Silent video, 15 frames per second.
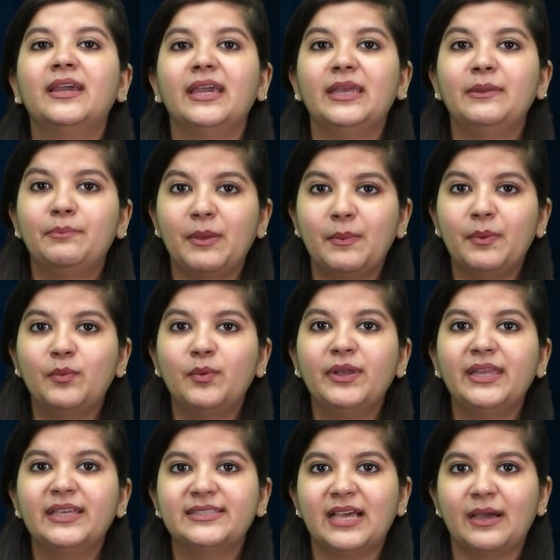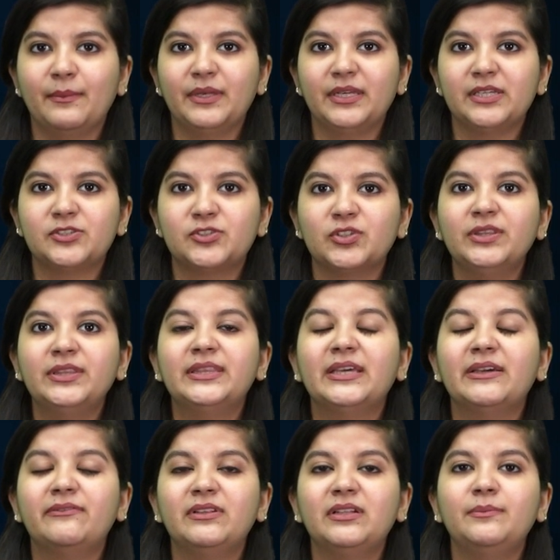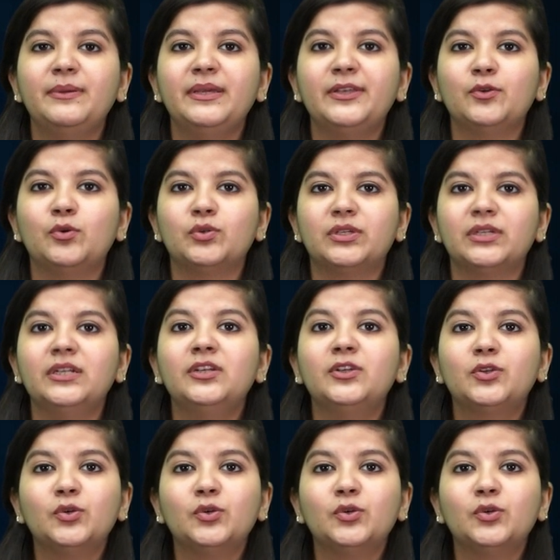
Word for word: In paper 1 examination, there will be total